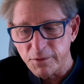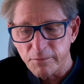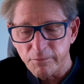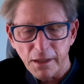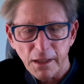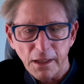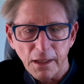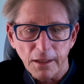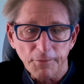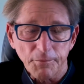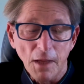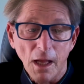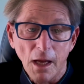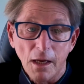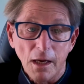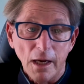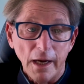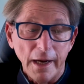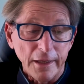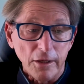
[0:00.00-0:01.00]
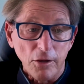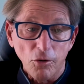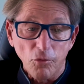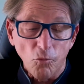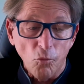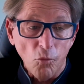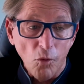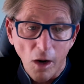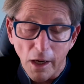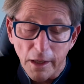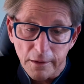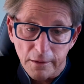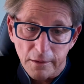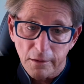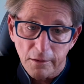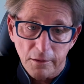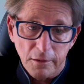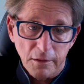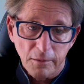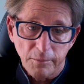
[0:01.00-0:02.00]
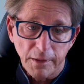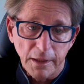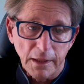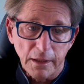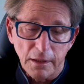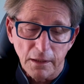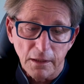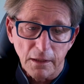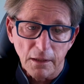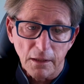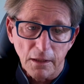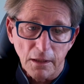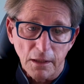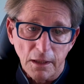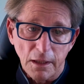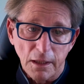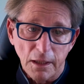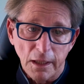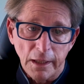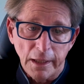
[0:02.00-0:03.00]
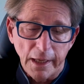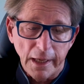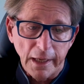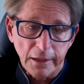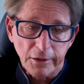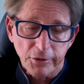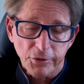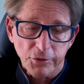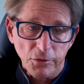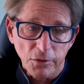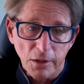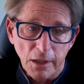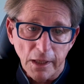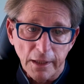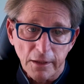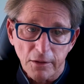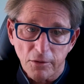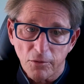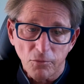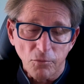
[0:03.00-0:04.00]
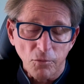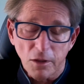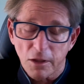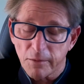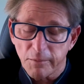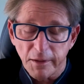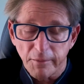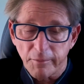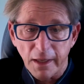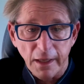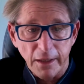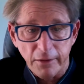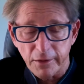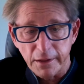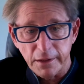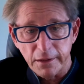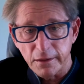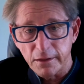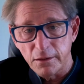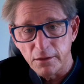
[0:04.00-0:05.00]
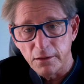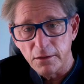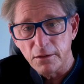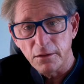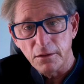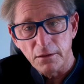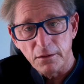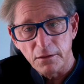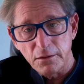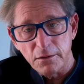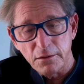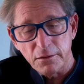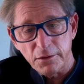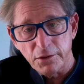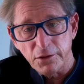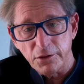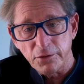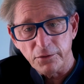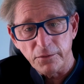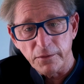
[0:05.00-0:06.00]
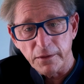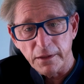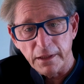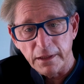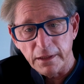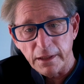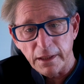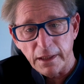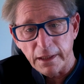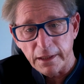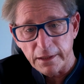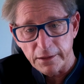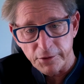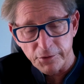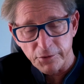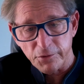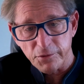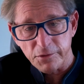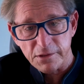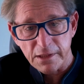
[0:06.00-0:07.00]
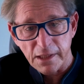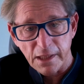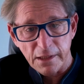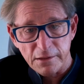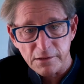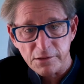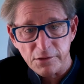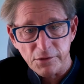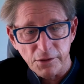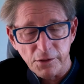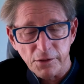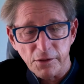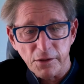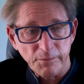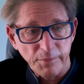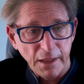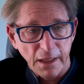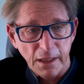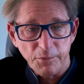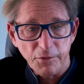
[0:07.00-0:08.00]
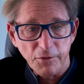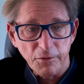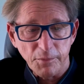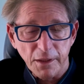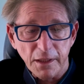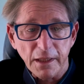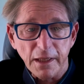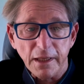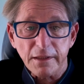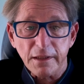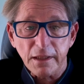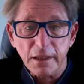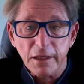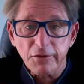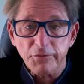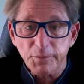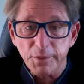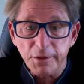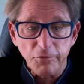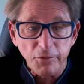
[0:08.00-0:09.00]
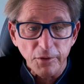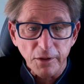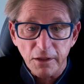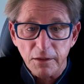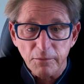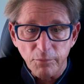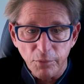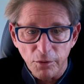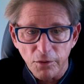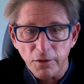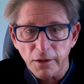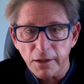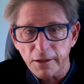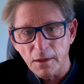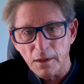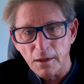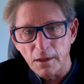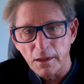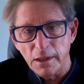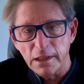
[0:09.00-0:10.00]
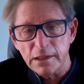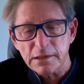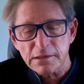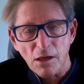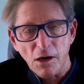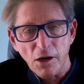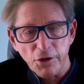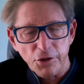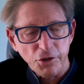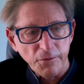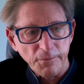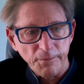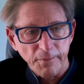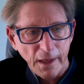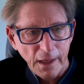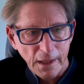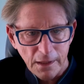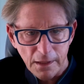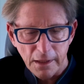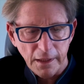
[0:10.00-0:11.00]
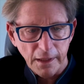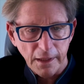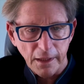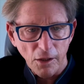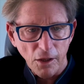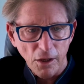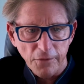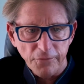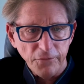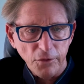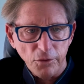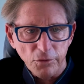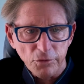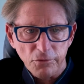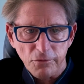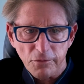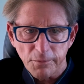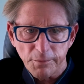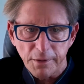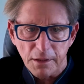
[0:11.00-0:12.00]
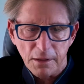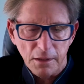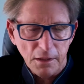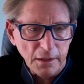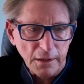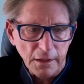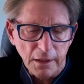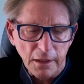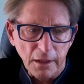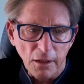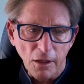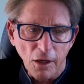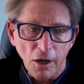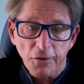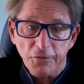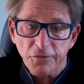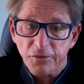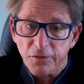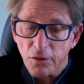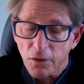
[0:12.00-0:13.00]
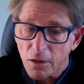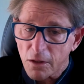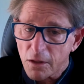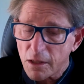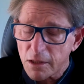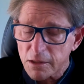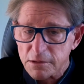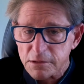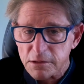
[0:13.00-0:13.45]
being. I don't want to be an angel. I don't want to be married to an angel. Sounds good on paper, but I think it would be really boring. It's our humanity, our vulnerability, our flaws